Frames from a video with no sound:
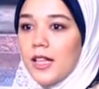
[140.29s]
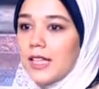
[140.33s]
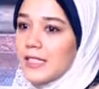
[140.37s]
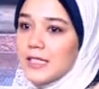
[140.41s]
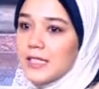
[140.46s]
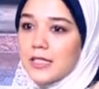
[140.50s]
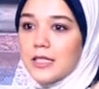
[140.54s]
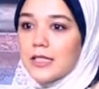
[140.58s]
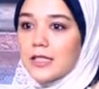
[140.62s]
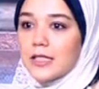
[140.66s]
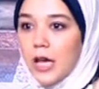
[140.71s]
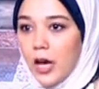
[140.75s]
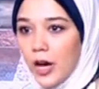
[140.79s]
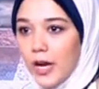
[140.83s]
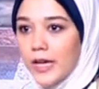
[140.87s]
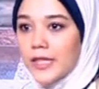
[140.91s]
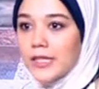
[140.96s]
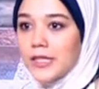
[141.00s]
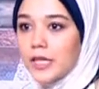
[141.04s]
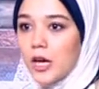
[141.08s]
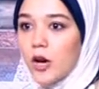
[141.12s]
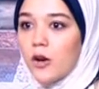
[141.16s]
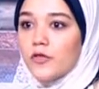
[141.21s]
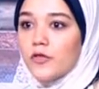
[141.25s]
that's the
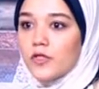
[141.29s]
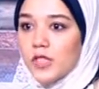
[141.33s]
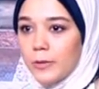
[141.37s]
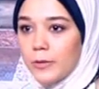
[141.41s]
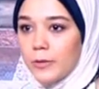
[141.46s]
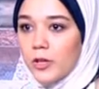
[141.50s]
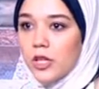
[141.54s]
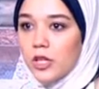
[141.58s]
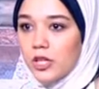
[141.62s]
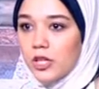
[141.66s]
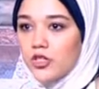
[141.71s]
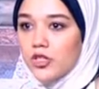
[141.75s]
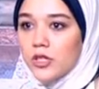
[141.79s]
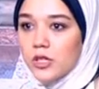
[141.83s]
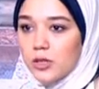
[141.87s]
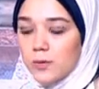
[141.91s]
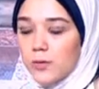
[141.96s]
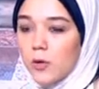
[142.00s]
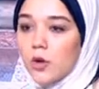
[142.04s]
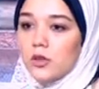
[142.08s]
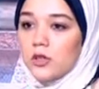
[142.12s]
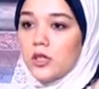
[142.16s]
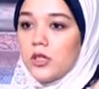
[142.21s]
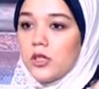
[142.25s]
idea of simulations
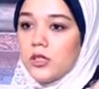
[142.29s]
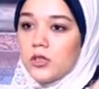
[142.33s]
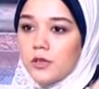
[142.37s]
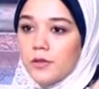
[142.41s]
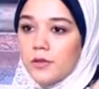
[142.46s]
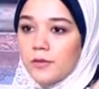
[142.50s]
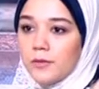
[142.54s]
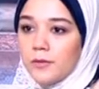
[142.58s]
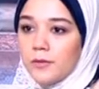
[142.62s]
models.